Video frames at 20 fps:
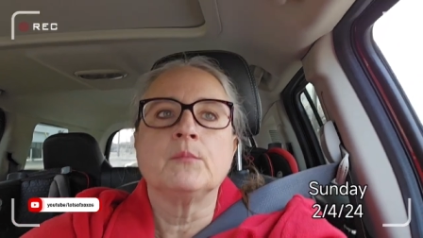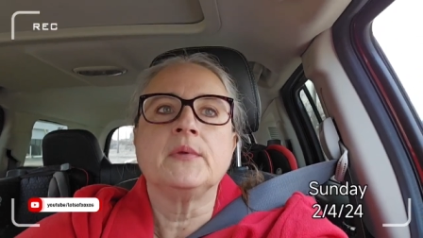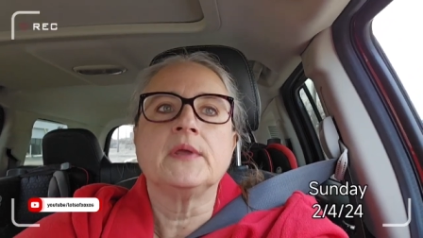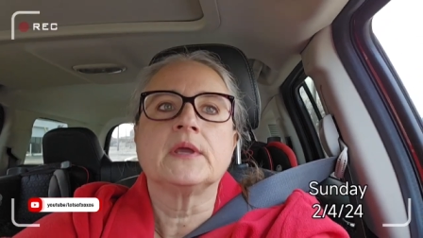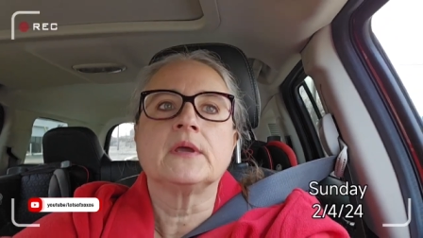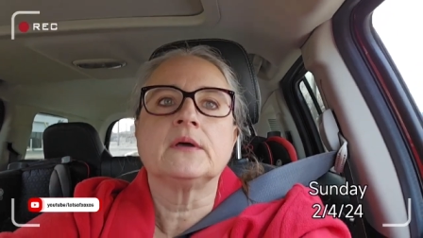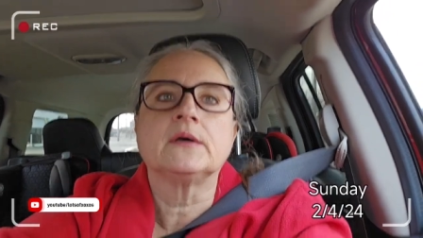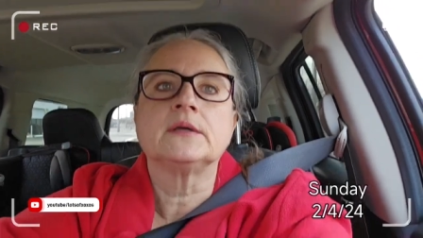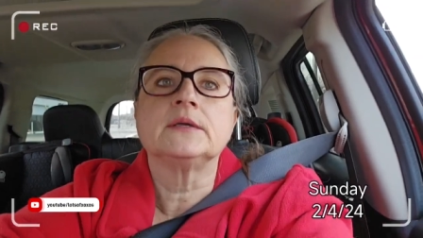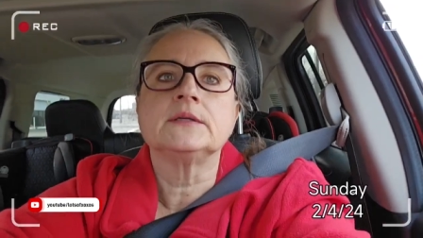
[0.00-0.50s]

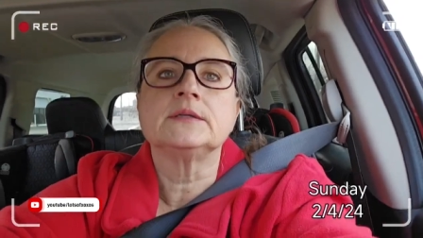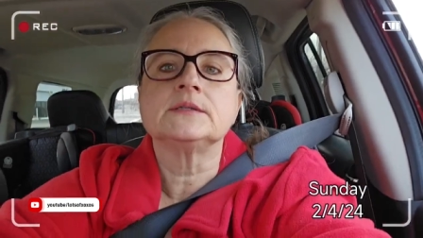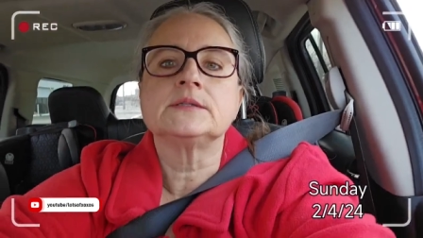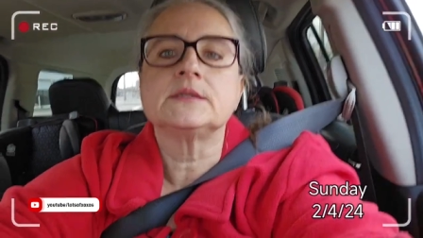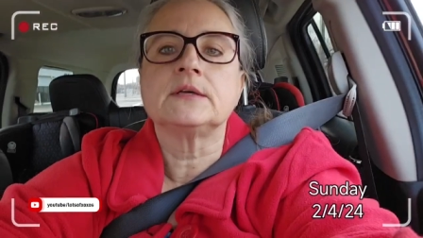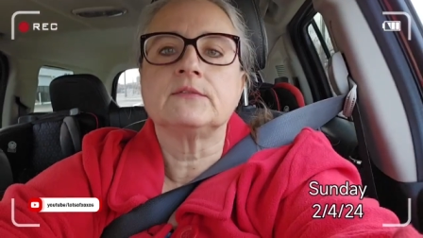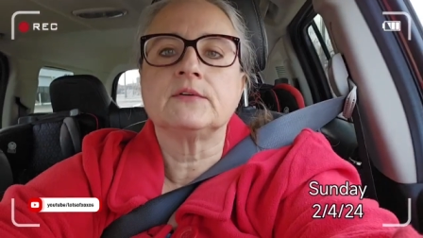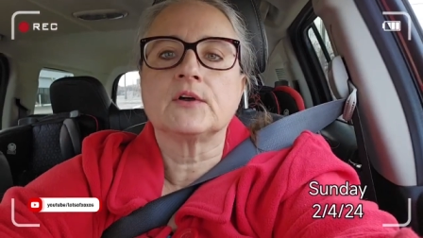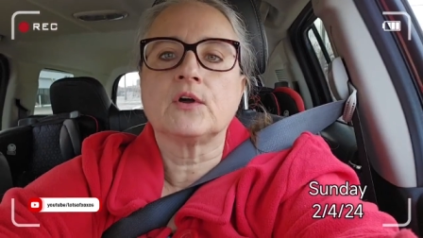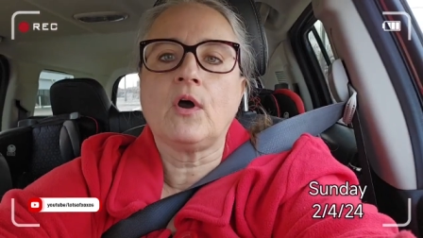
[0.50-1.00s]

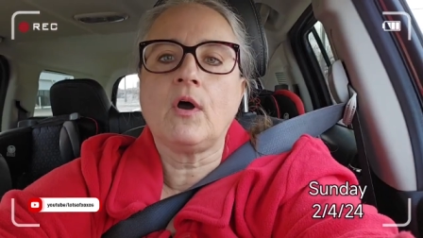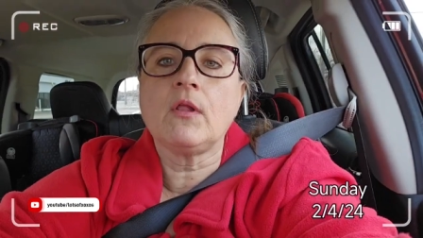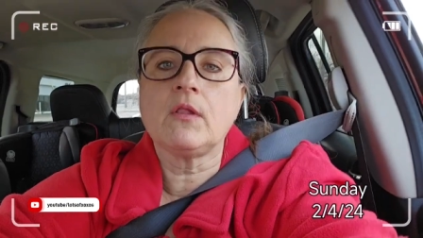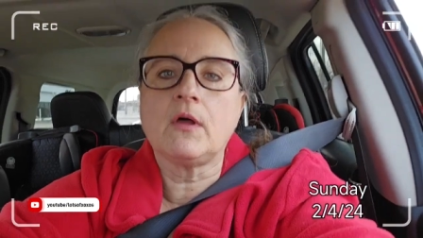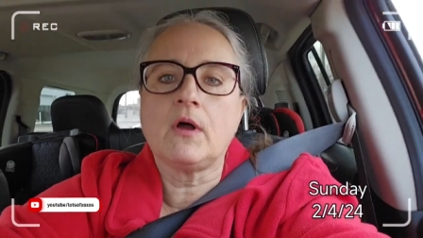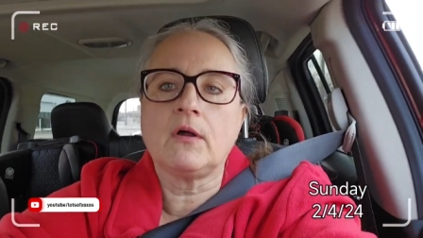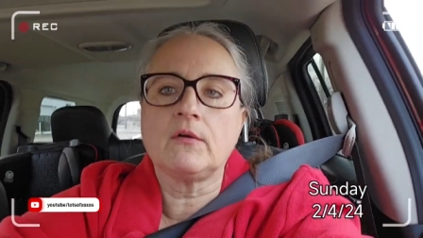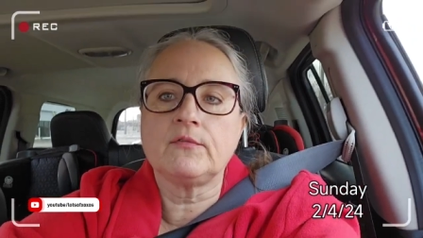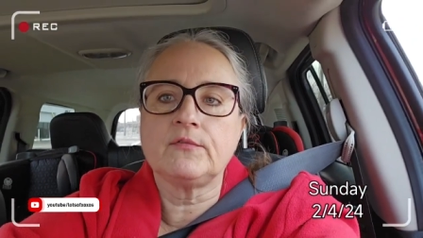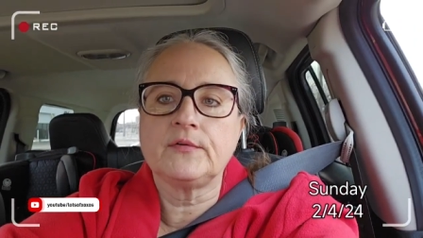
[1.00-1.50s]
because of a call
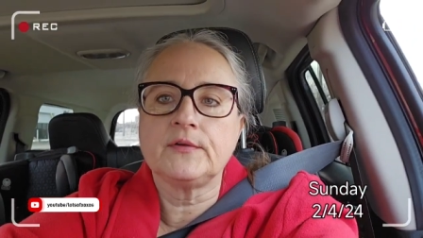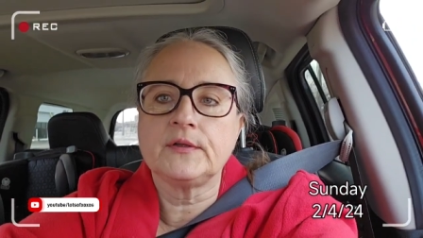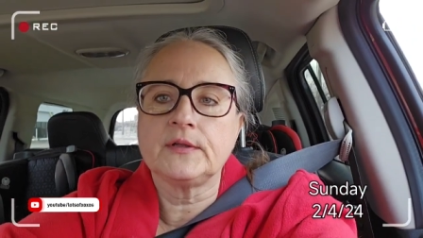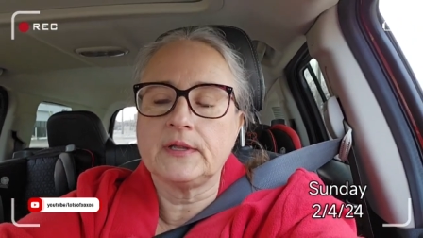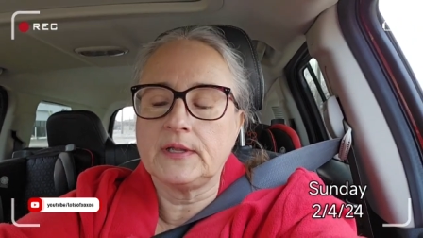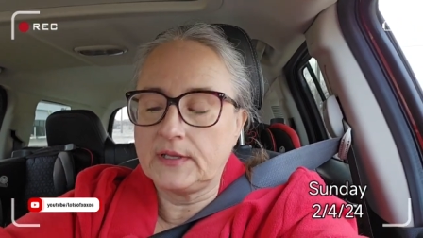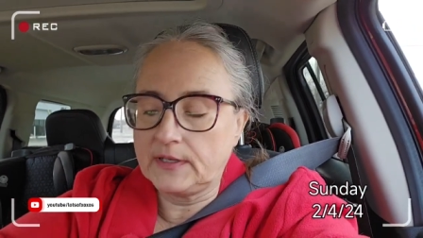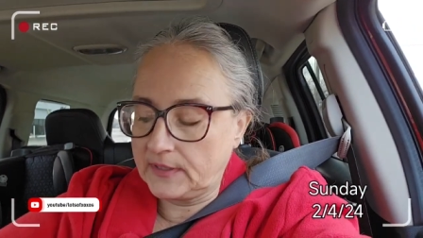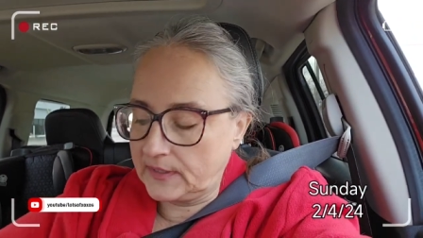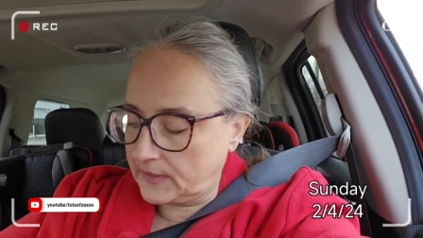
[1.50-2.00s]
off
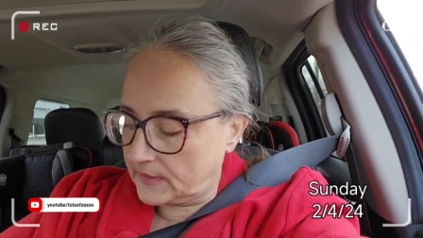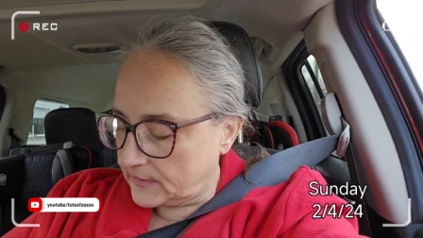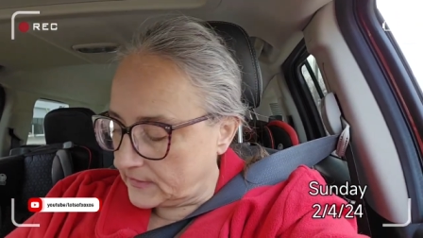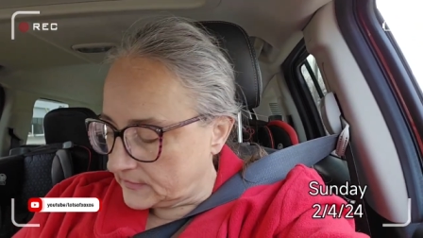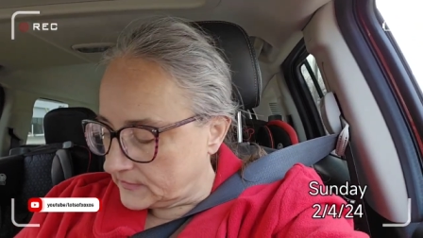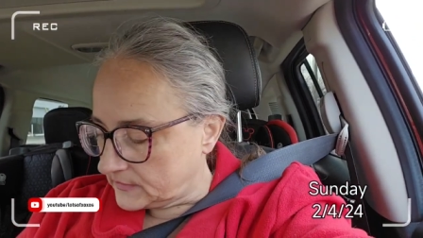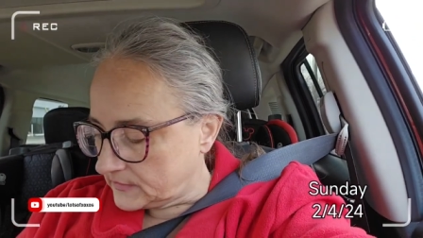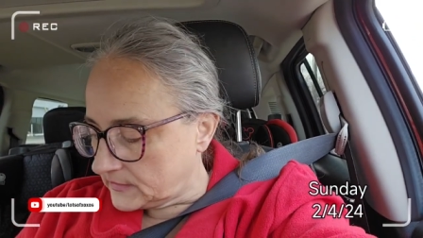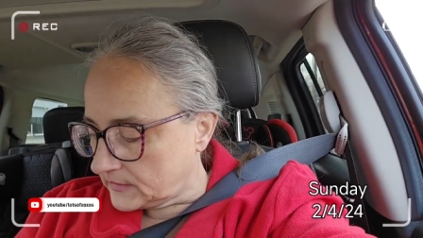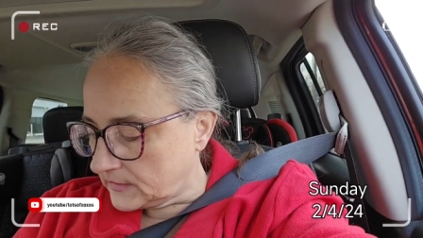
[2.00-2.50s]

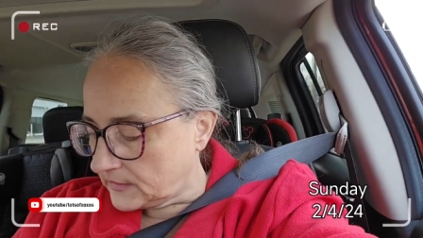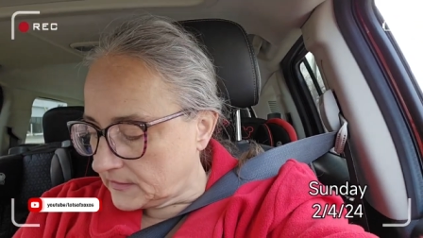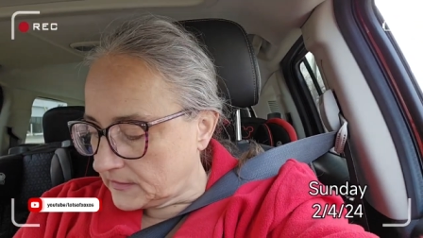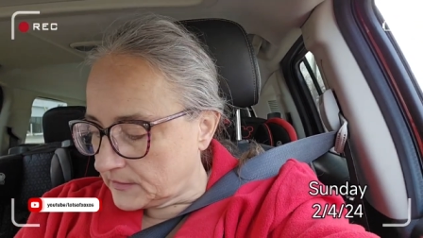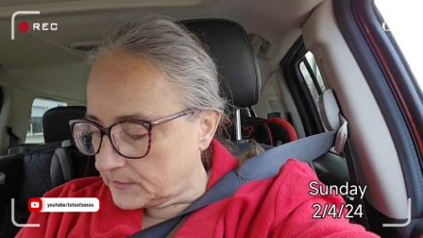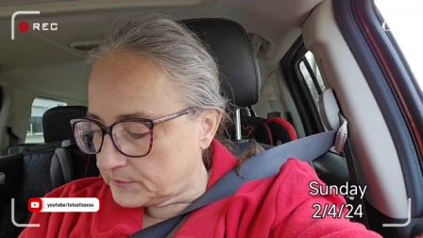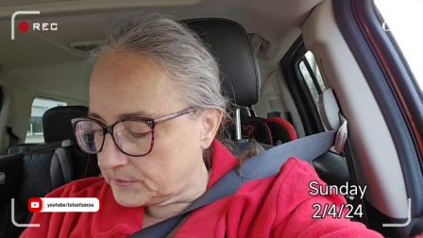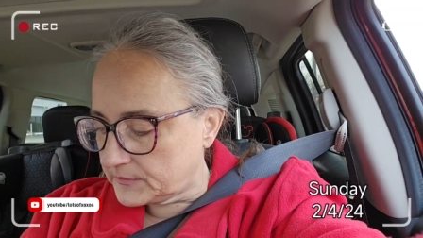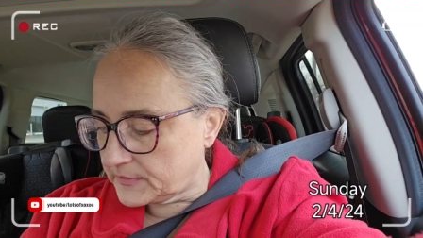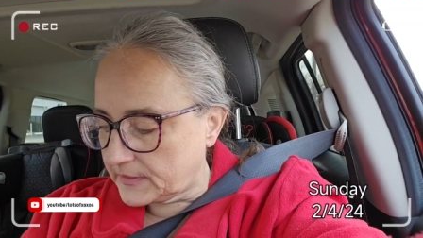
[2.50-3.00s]
and
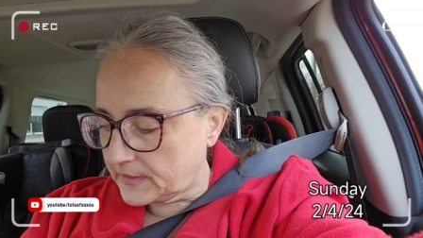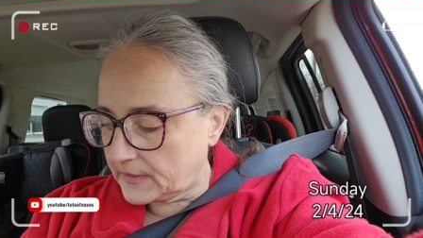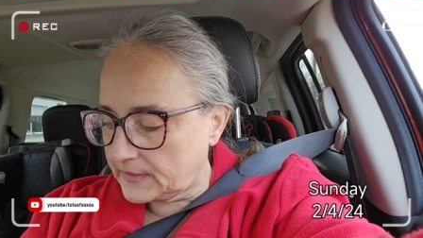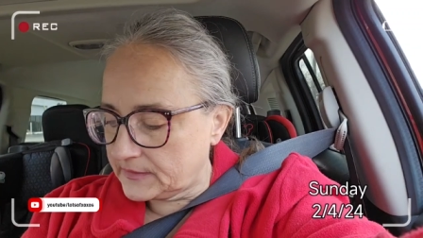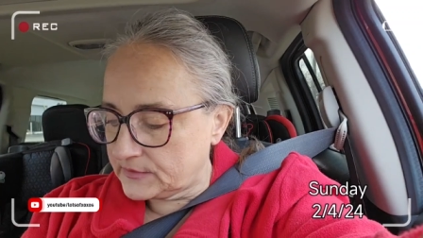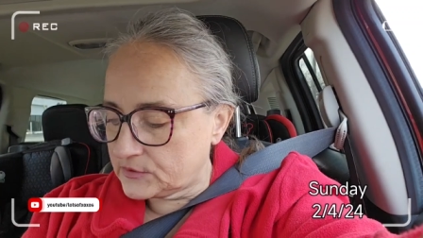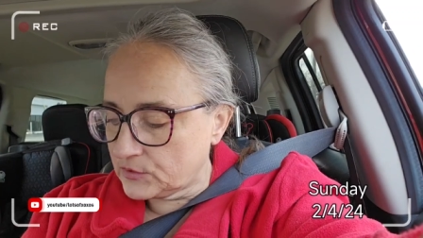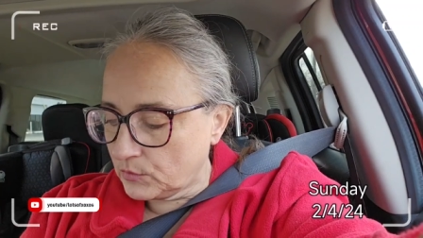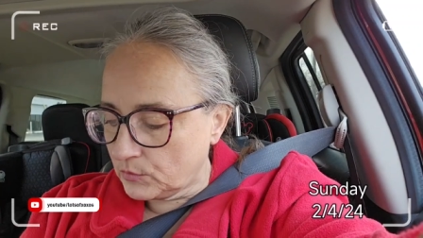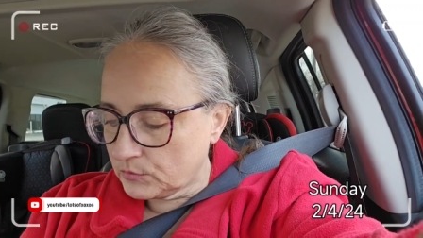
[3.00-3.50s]
um,
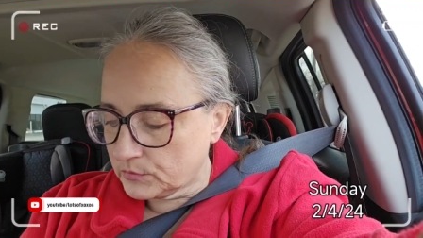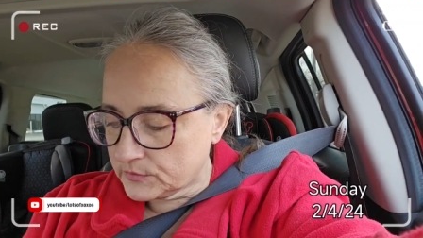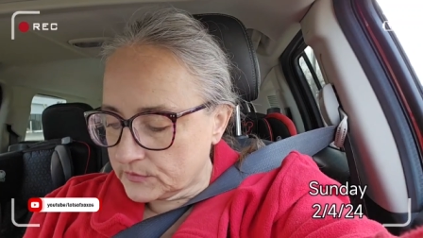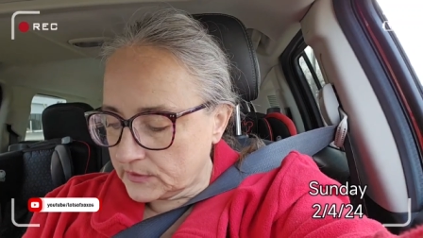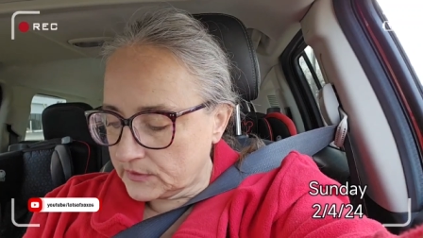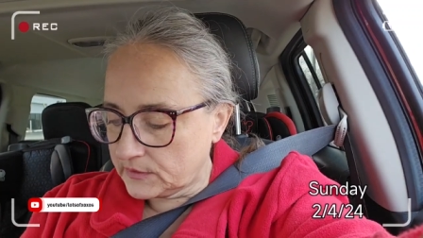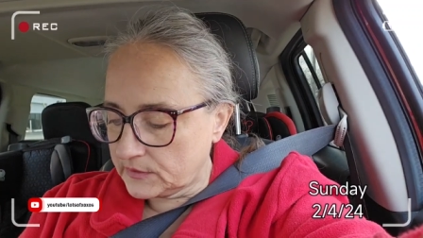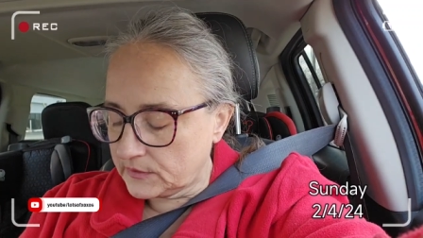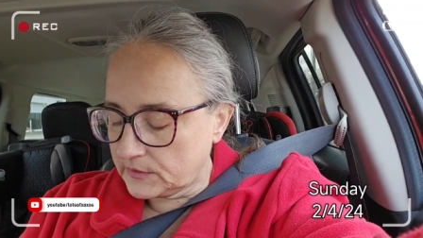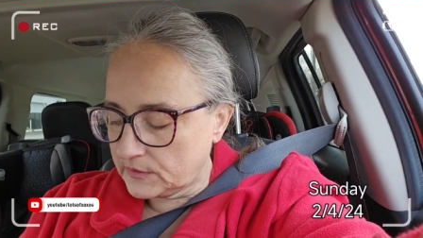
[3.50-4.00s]
I told